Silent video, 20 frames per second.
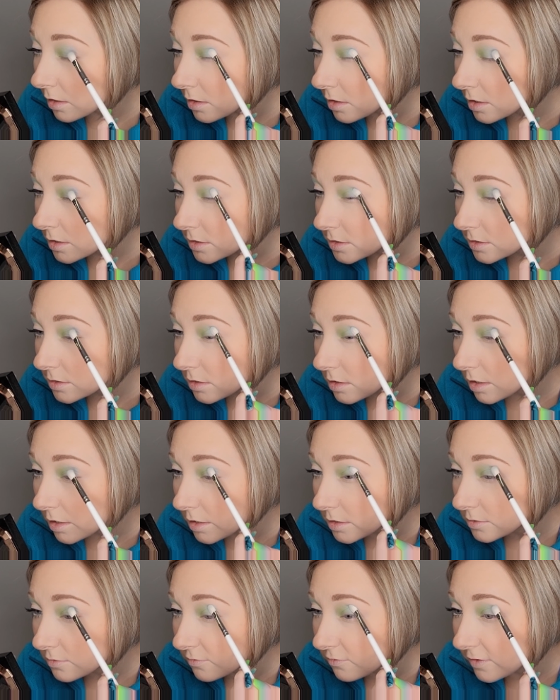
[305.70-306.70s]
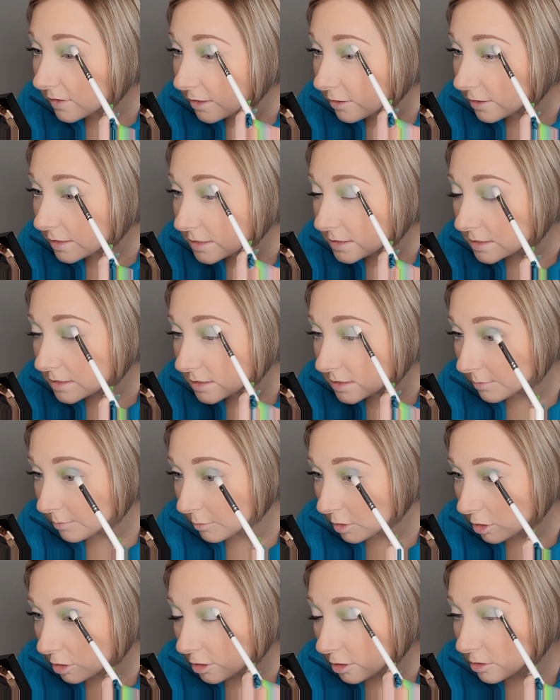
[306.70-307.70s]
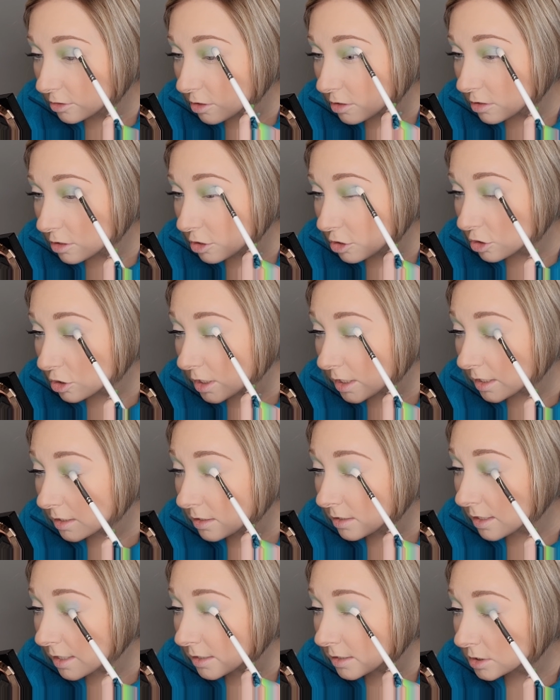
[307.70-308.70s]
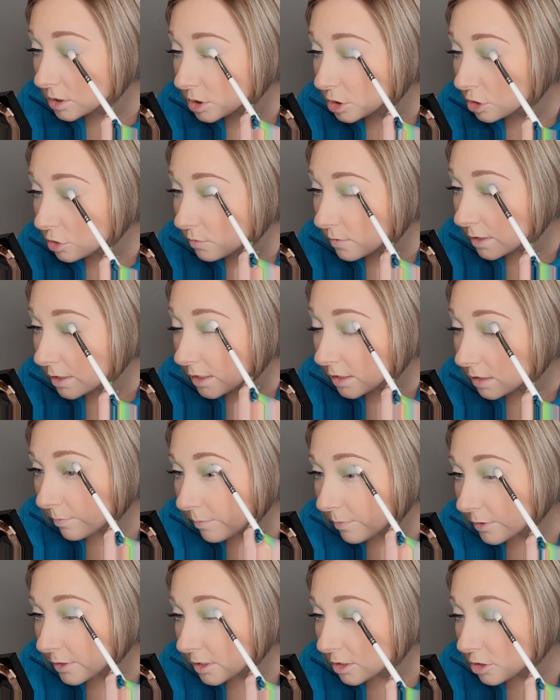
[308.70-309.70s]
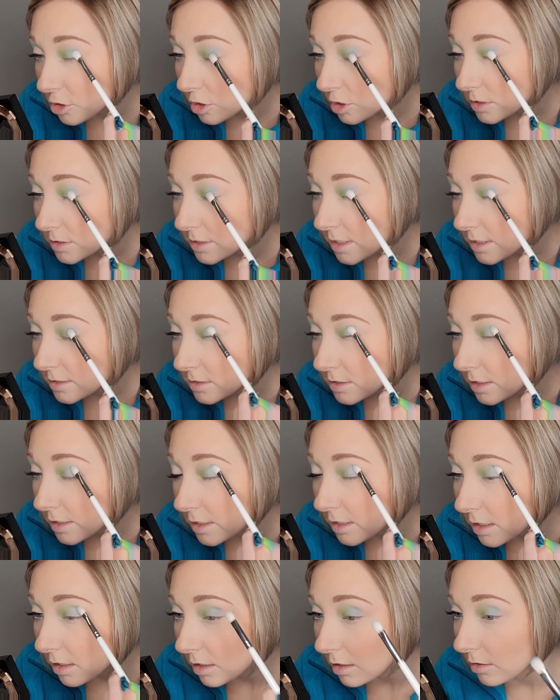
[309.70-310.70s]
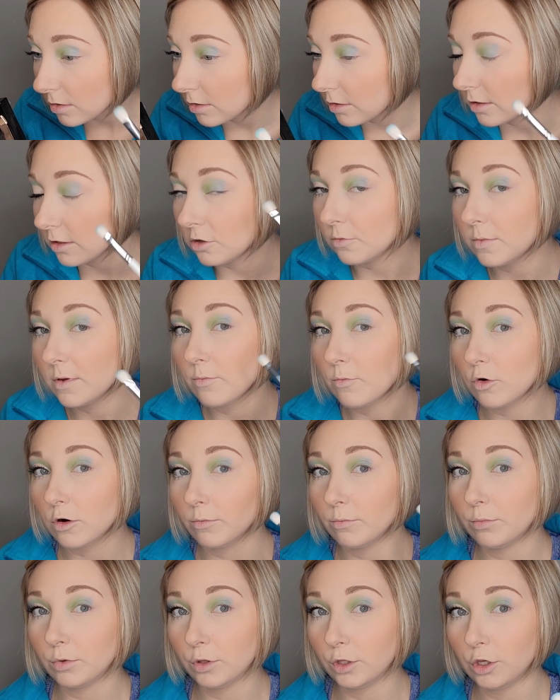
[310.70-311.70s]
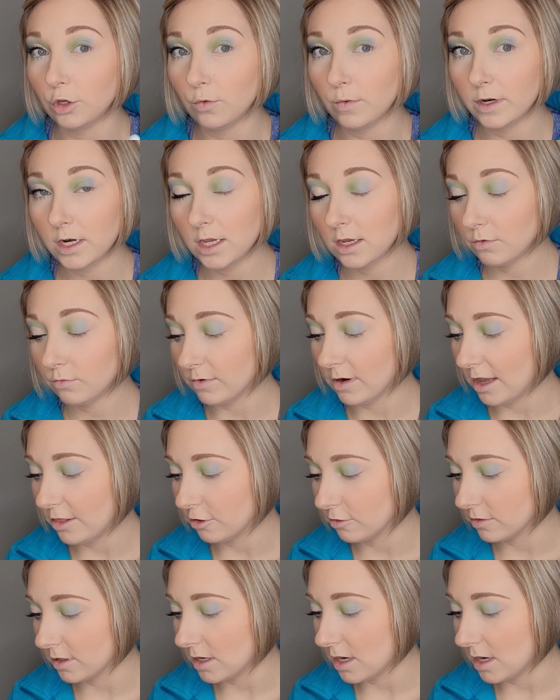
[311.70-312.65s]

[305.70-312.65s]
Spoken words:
This is very similar to the shade next to it, but it just has like a little bit more blue in it rather than